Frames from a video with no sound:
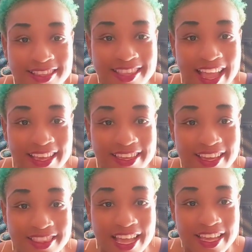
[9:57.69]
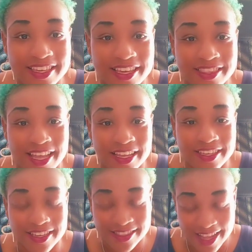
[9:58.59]
Thank you, thank you,
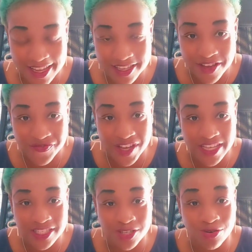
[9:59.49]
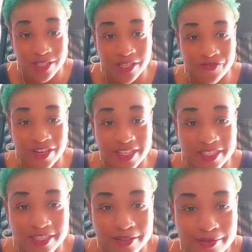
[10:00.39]
thank you, thank you for
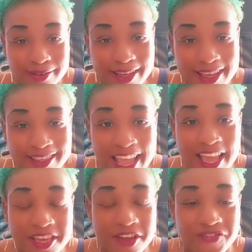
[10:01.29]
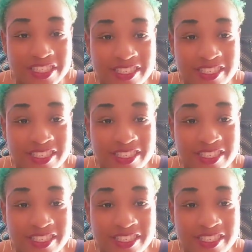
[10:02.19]
intuitiveness. Thank you for